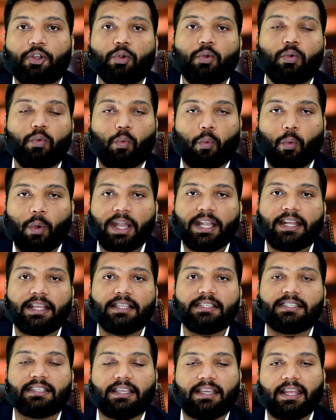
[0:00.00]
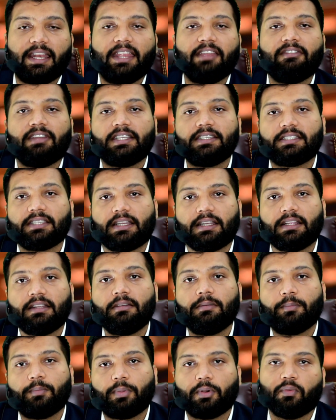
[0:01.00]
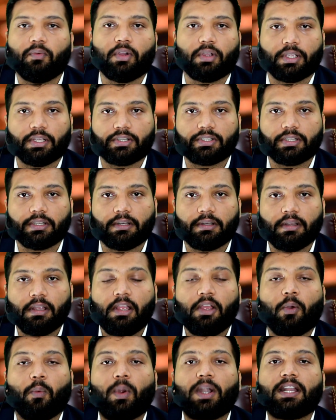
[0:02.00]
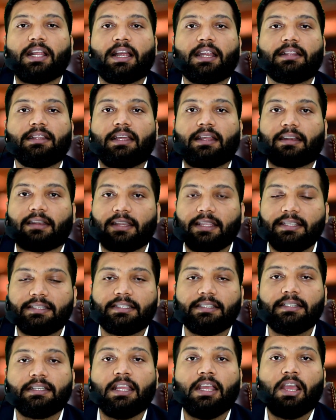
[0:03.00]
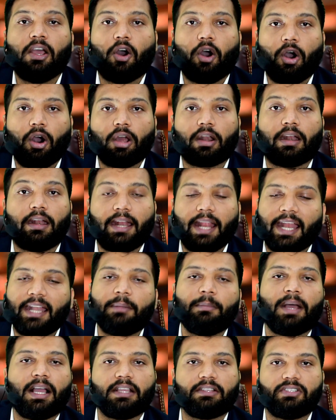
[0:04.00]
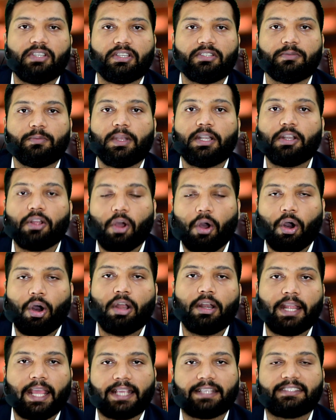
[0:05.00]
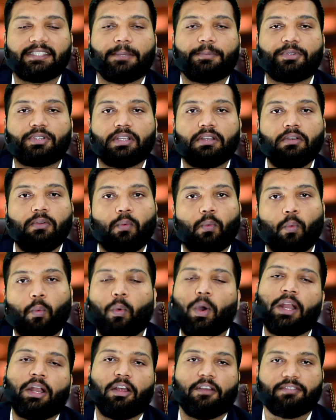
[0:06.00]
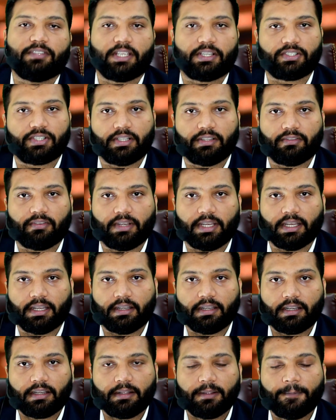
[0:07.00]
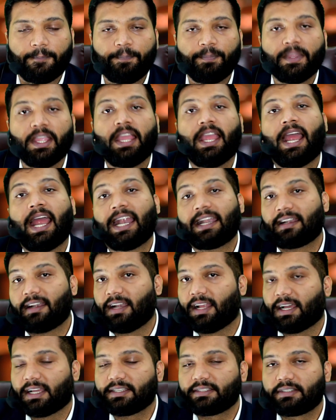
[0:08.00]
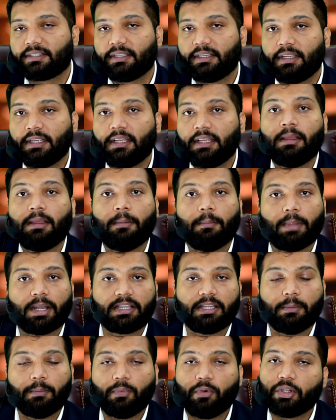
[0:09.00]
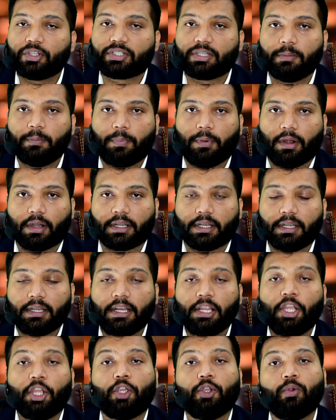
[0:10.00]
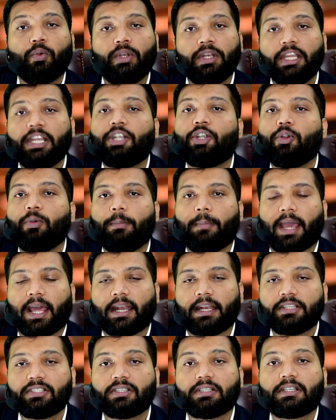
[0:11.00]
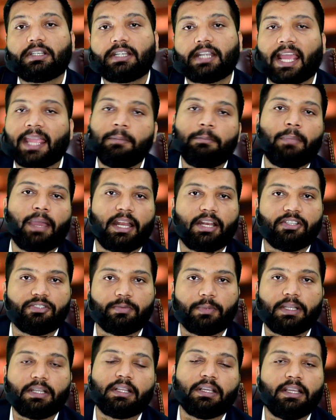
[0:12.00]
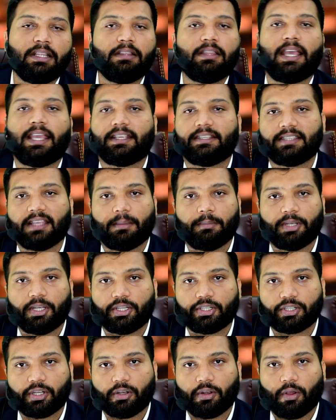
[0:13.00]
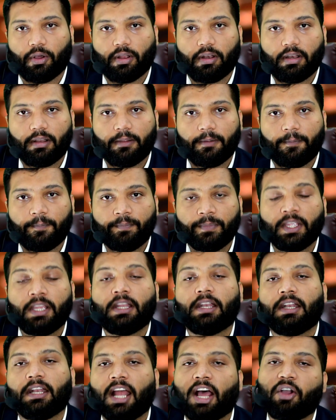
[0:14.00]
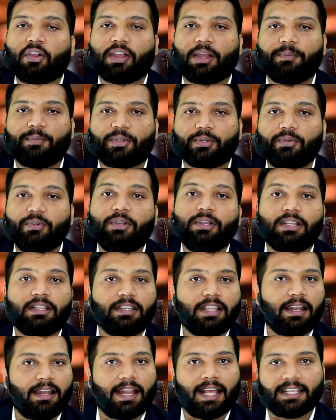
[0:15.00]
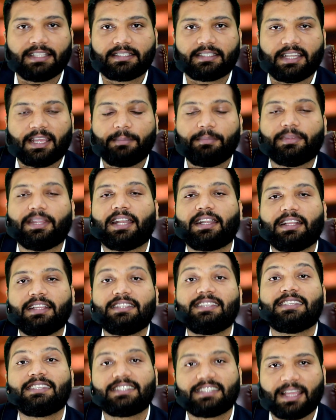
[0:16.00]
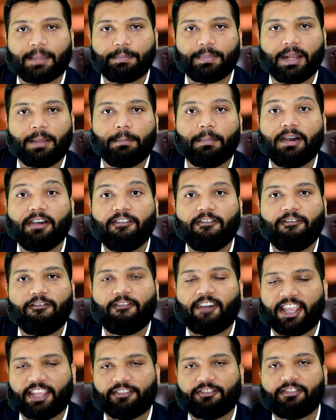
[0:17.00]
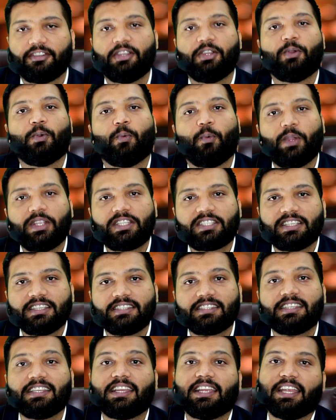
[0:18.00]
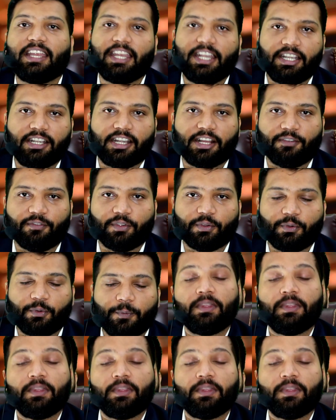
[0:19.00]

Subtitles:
to what is grave and sudden provocation, what are the recent or landmark judgment on exception 1 of section 300. At last, but the most important, you need to manage time management in the examination hall. Now come to the last step, that is step number 5, which is interview.